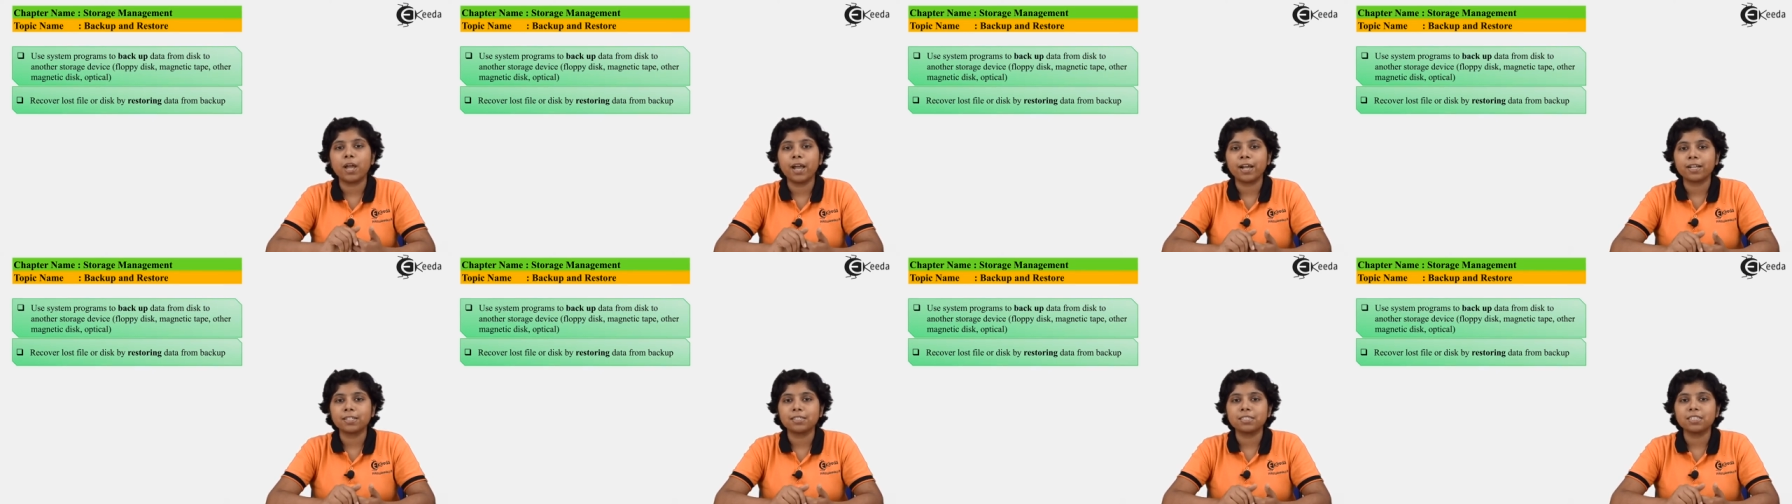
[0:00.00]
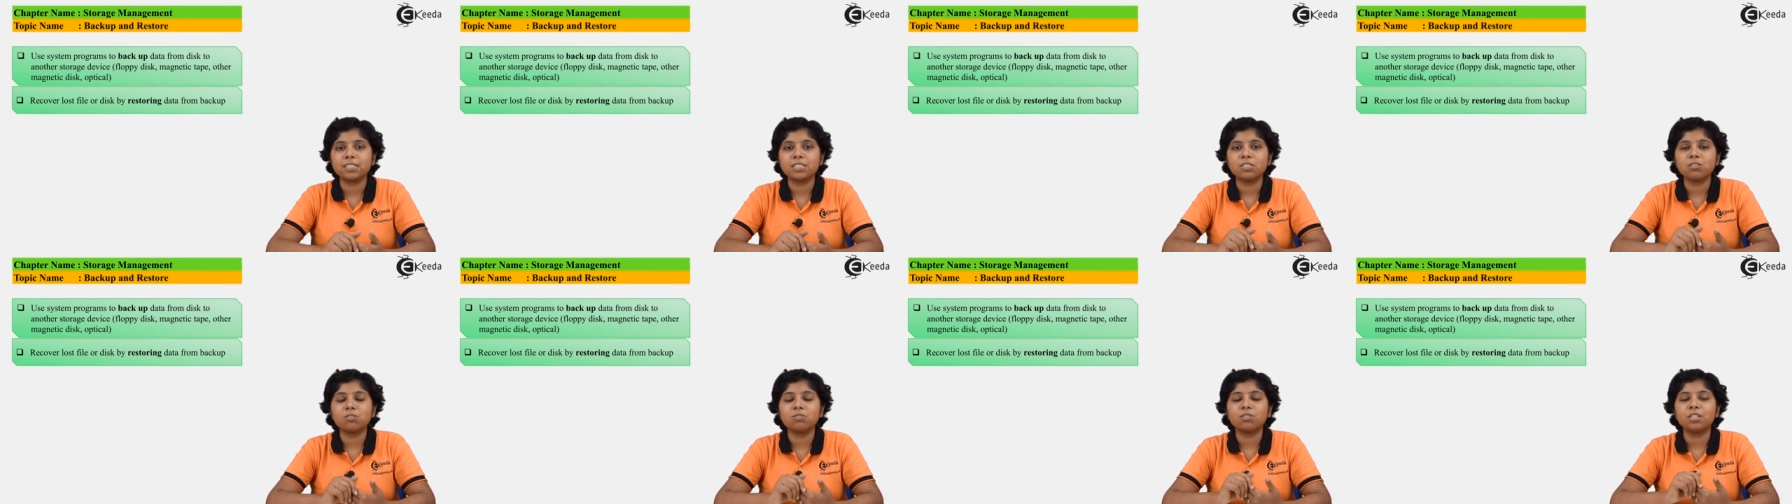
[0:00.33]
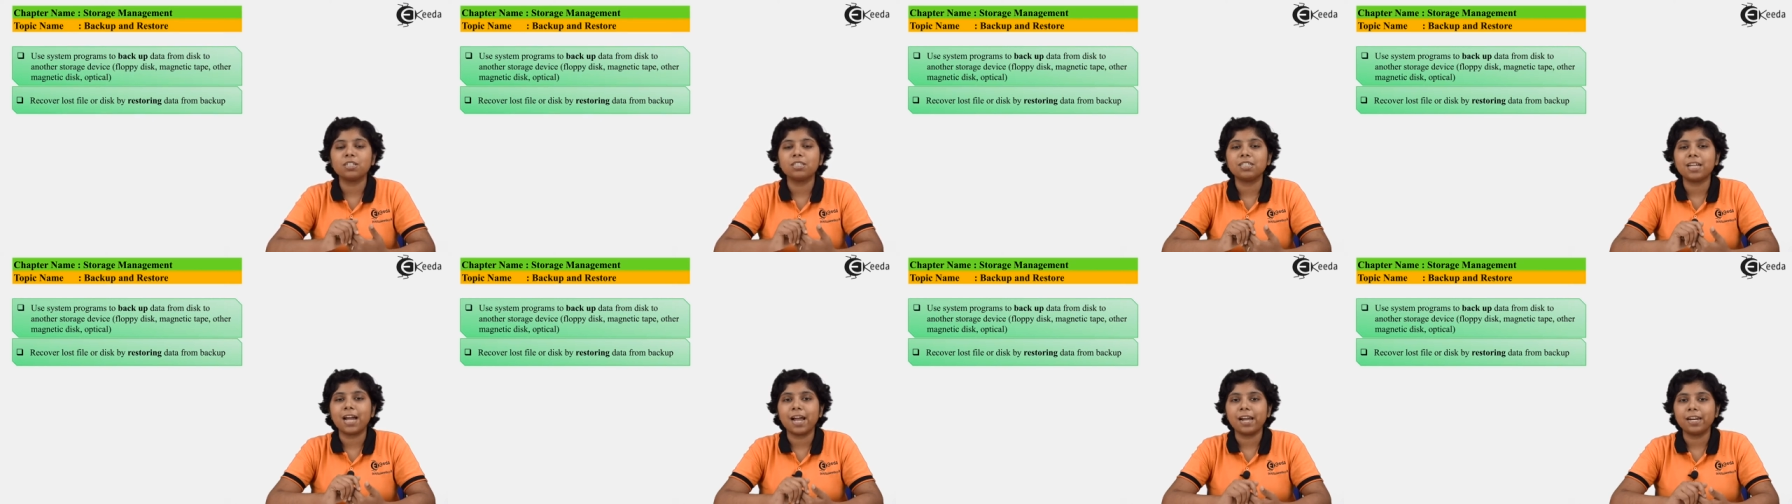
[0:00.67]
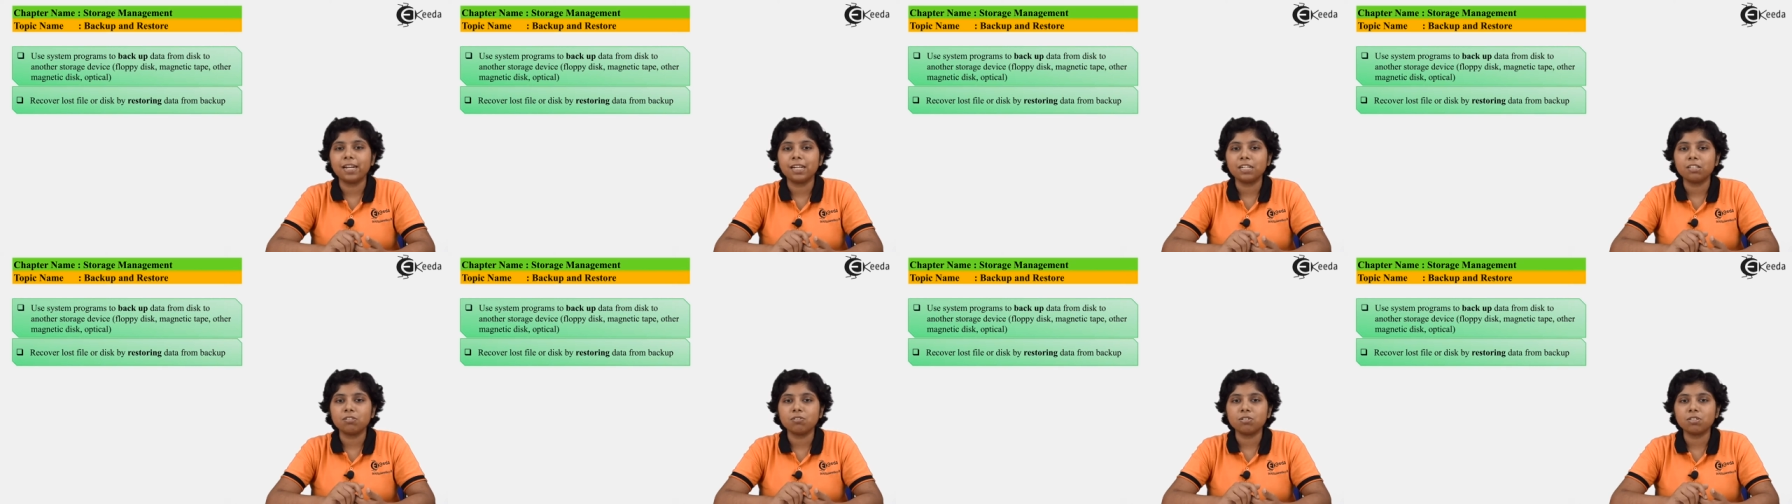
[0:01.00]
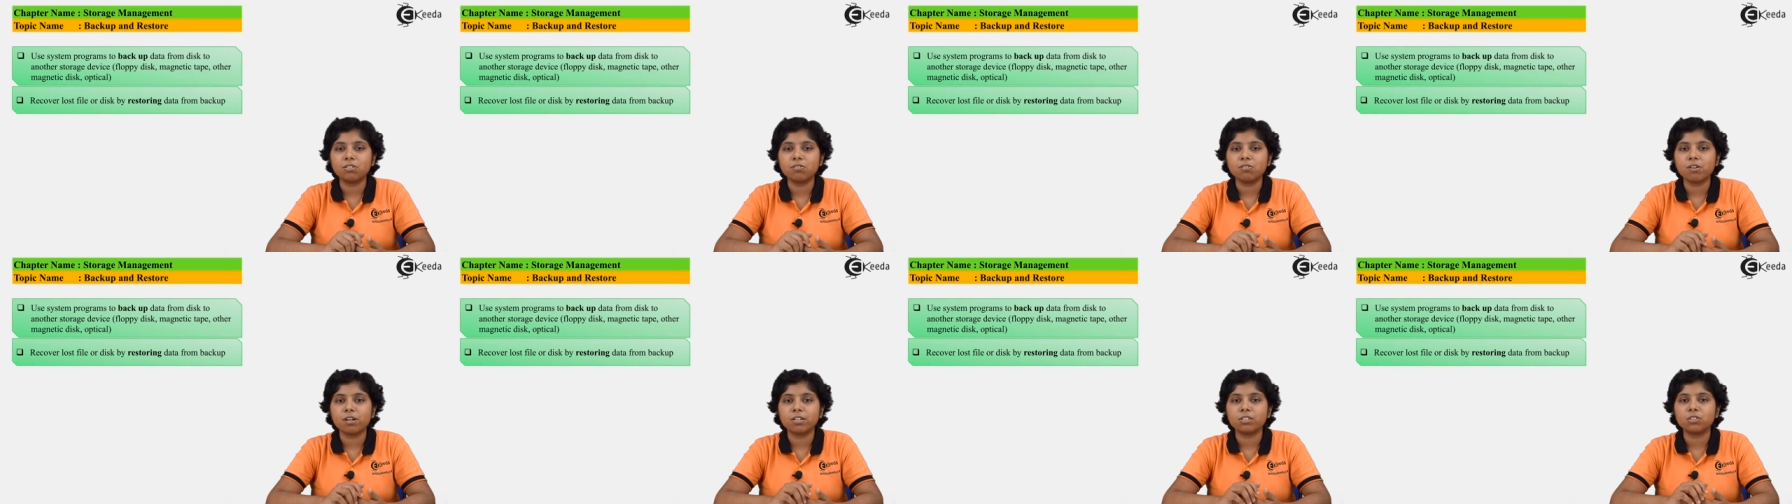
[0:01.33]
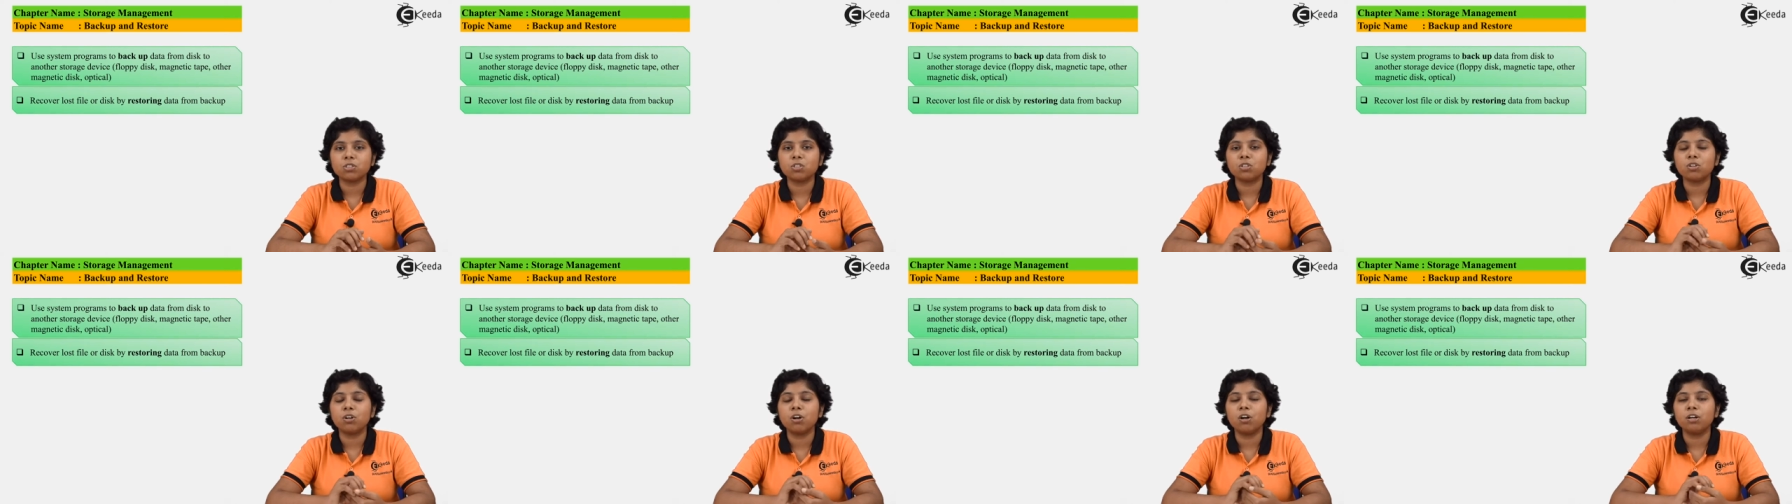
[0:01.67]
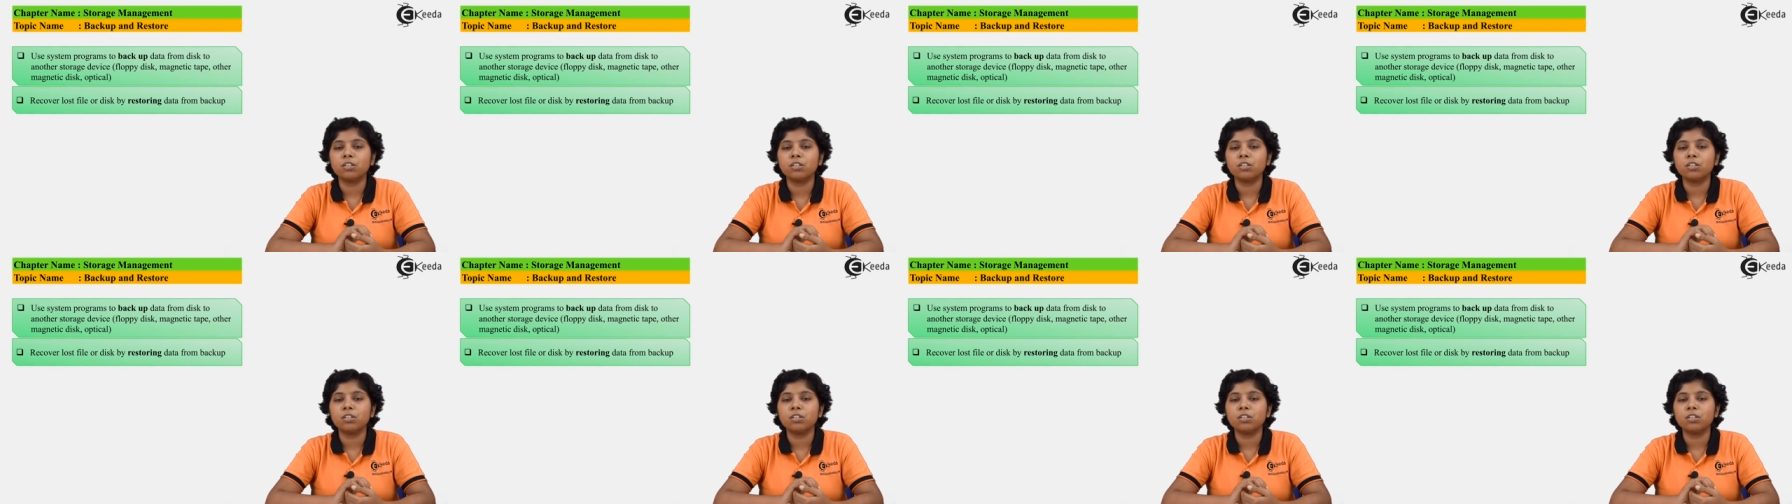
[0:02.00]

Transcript: access to the directory structure